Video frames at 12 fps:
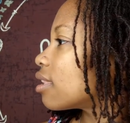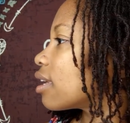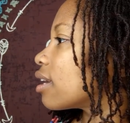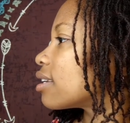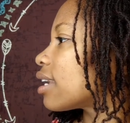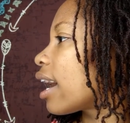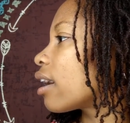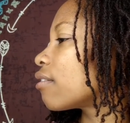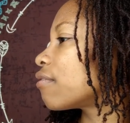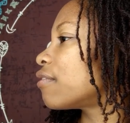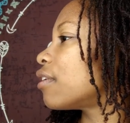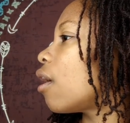the
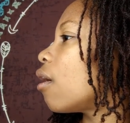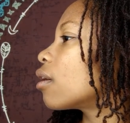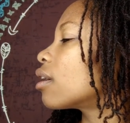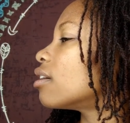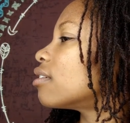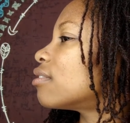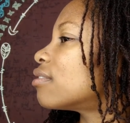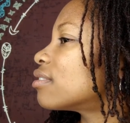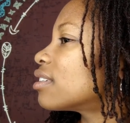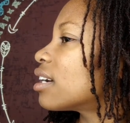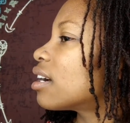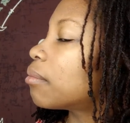entire vlog of
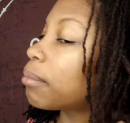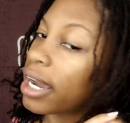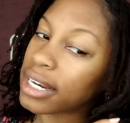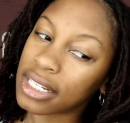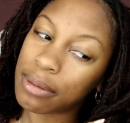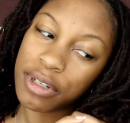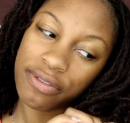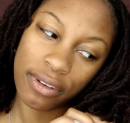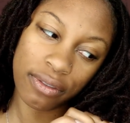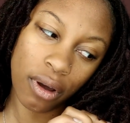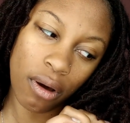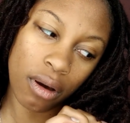my attempt of
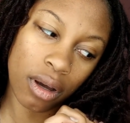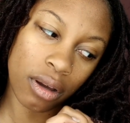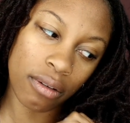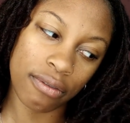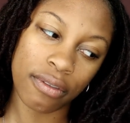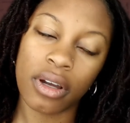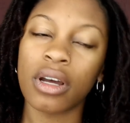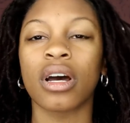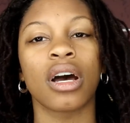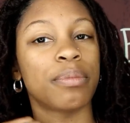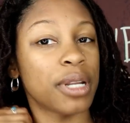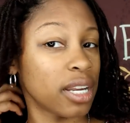a vlog of
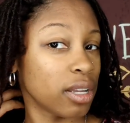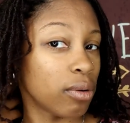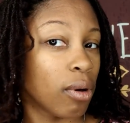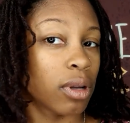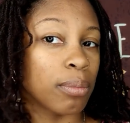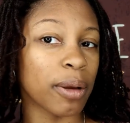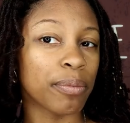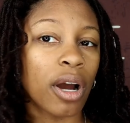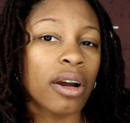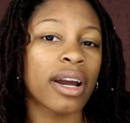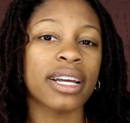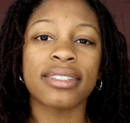updating you all on my
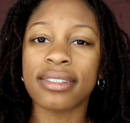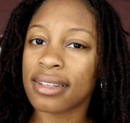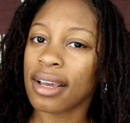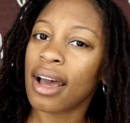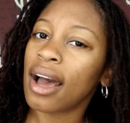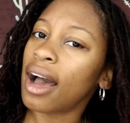progress.